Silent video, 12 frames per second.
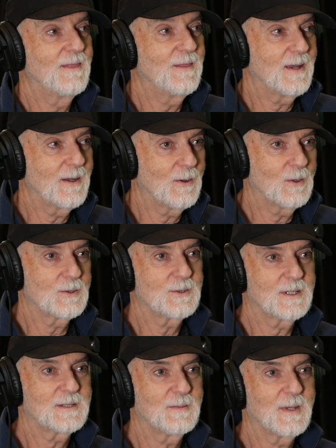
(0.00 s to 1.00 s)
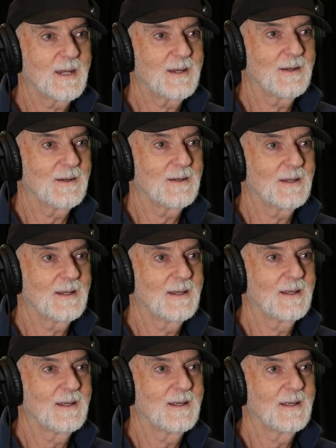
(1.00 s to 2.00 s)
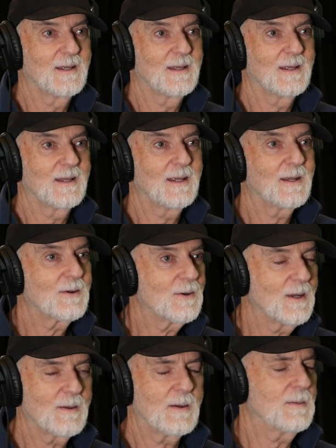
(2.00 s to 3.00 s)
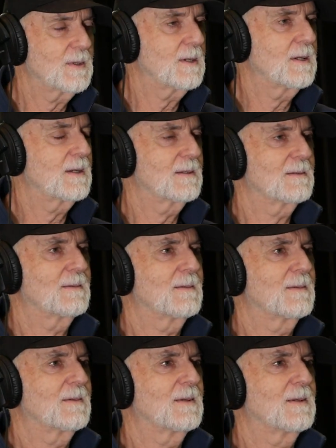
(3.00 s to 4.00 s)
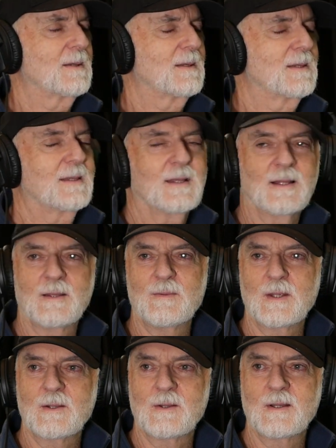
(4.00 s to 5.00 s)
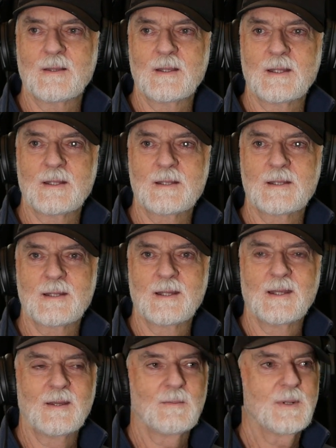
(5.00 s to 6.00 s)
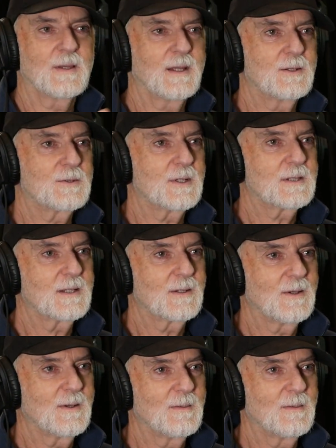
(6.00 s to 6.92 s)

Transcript: they all dress immaculately. I'm going, they're living like this, but they're dressing like